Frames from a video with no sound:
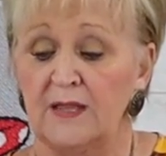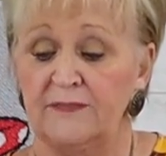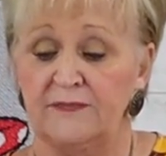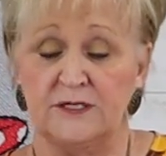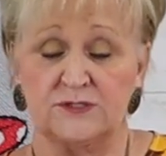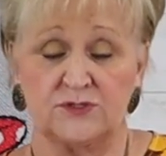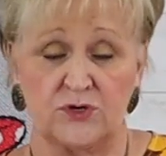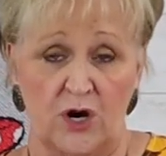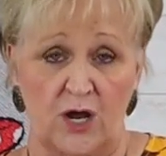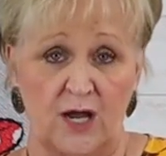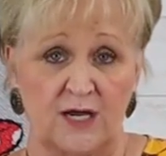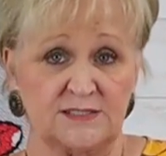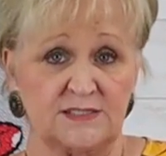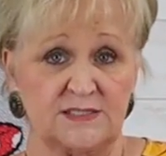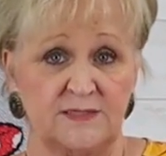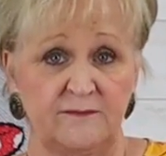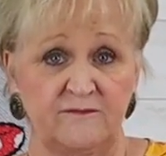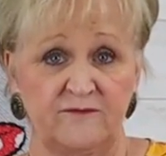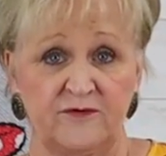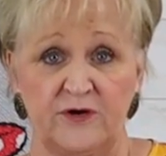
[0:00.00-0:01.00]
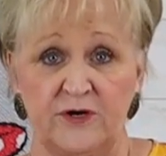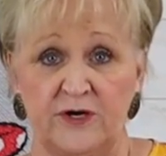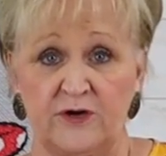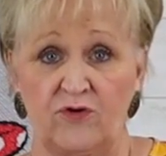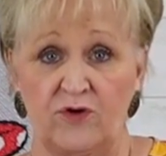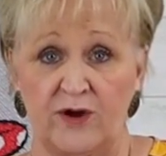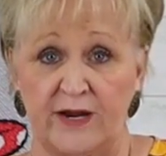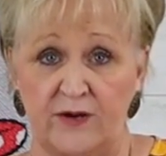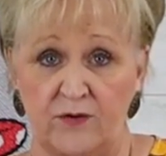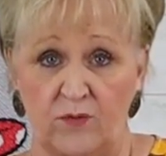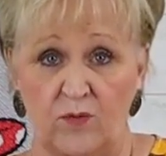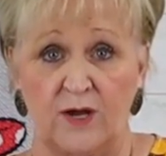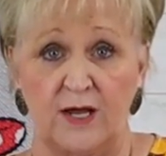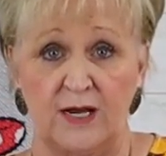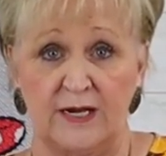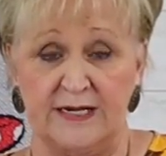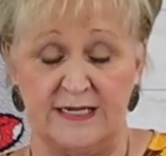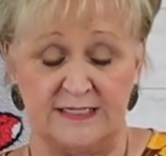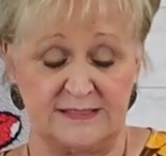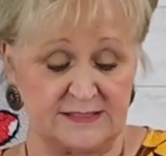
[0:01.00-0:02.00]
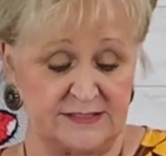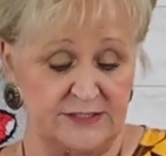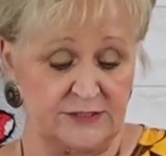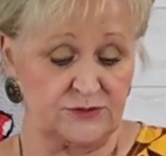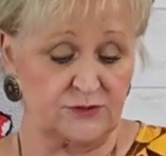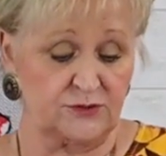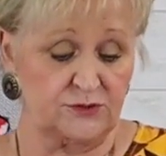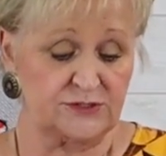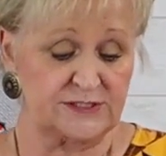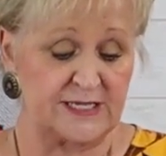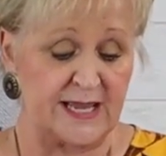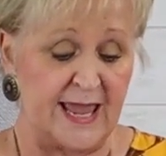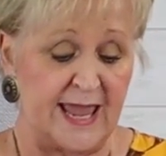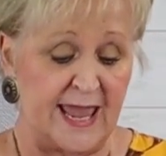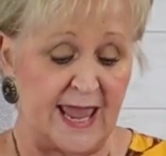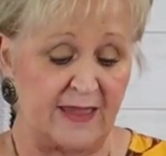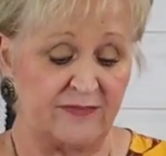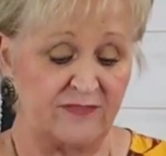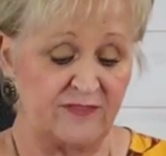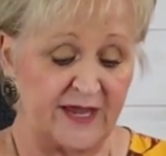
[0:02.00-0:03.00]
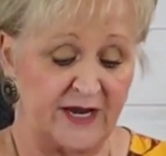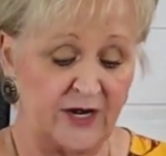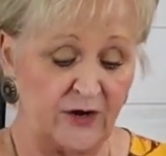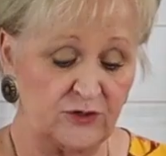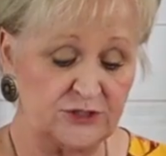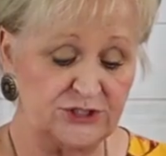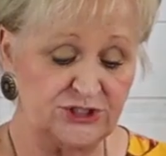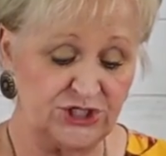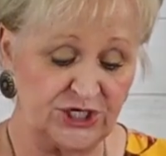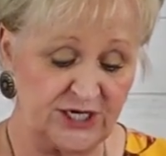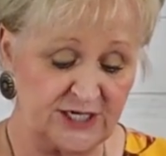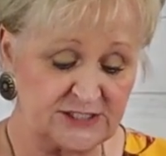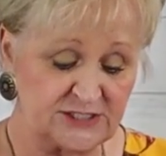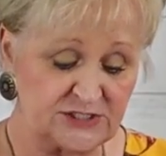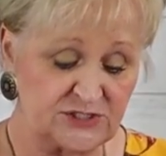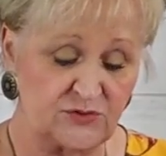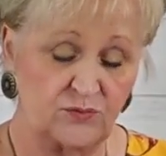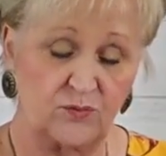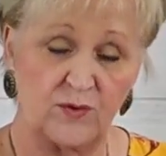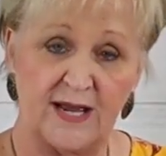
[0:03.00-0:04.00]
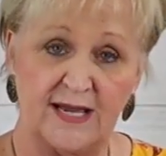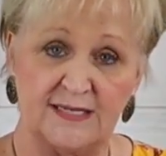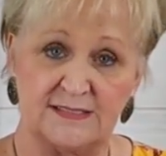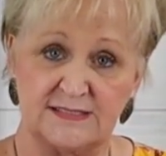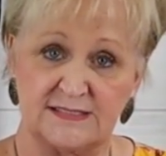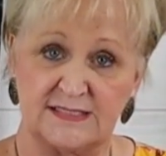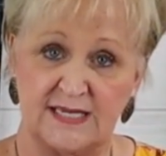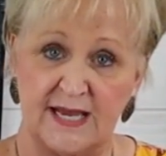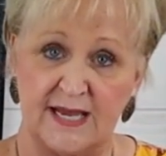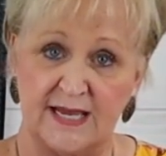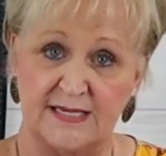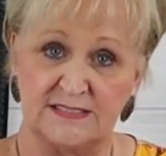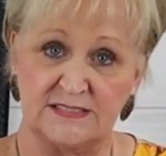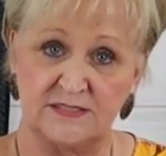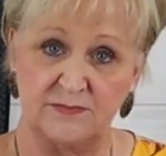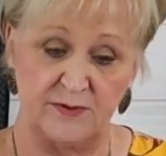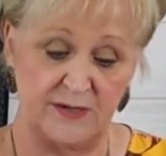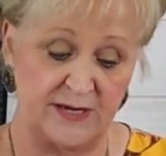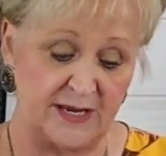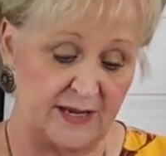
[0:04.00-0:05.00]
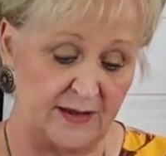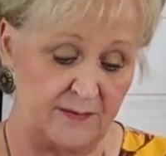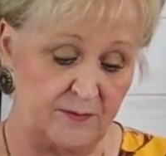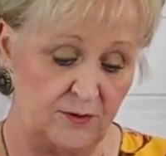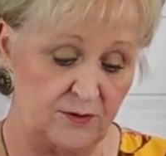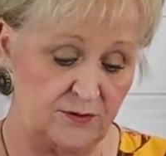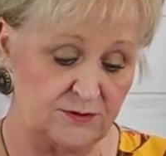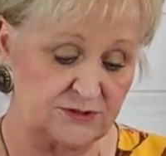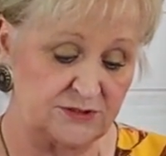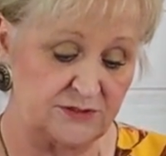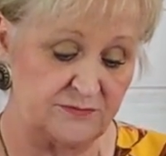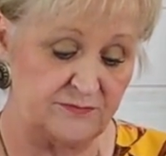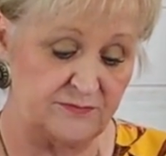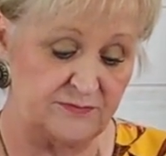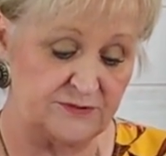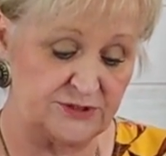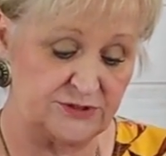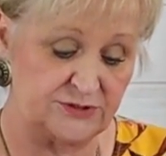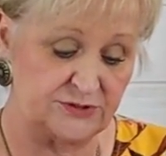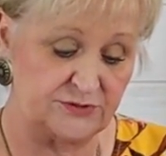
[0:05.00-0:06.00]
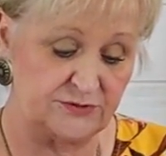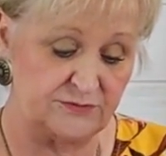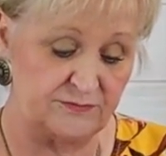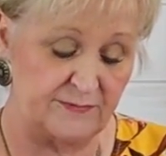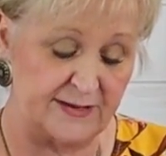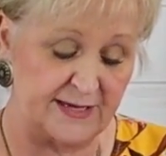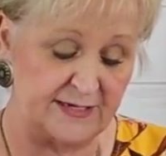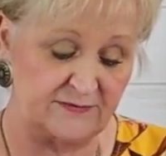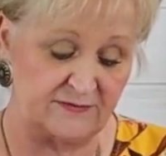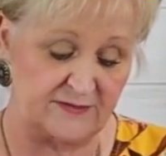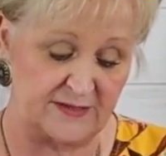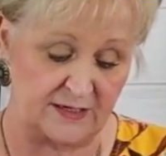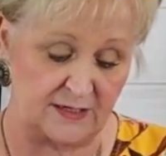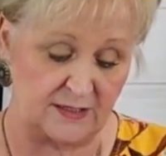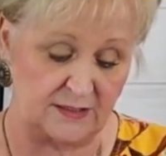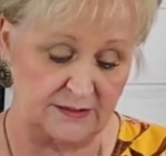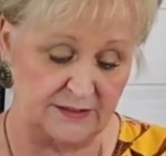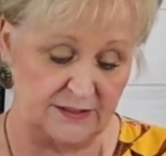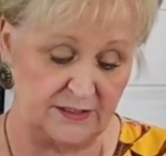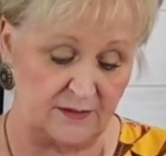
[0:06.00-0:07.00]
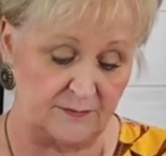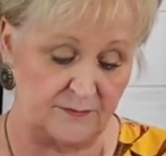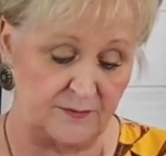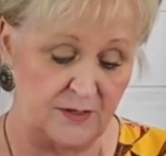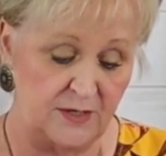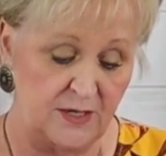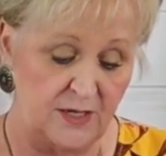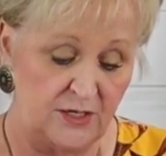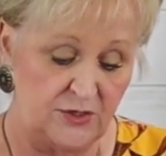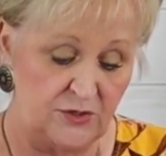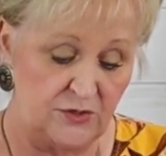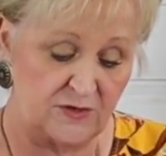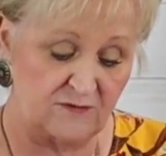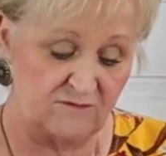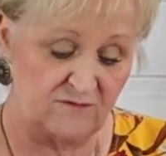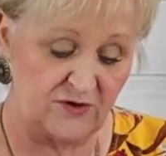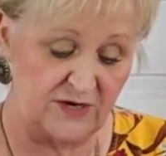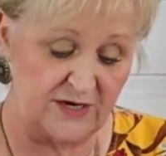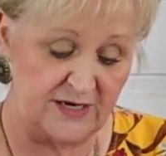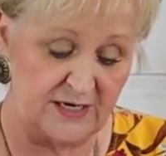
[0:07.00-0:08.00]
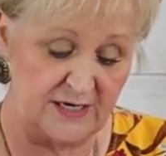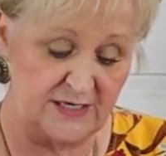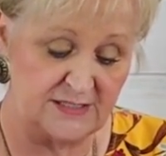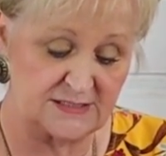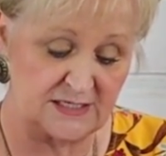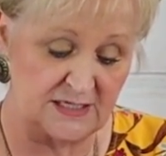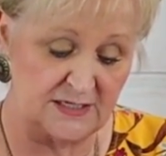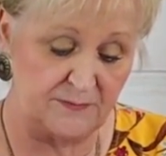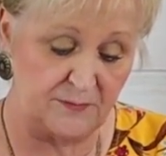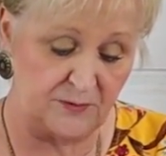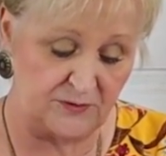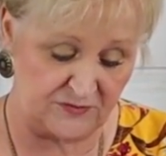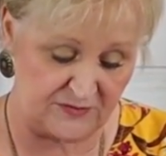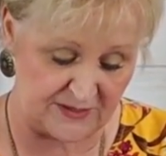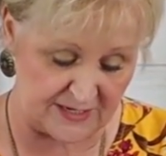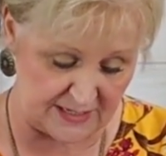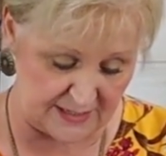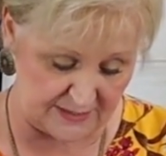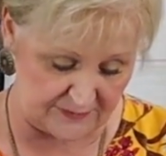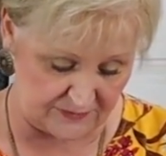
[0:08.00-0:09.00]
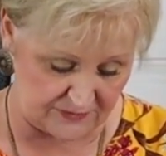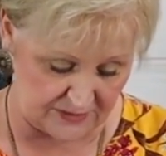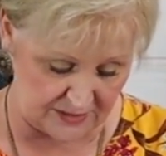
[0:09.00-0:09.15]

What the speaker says: These are awesome, very great quality scissors, and they are just the right size to be able to make that clip. You can very easily put that in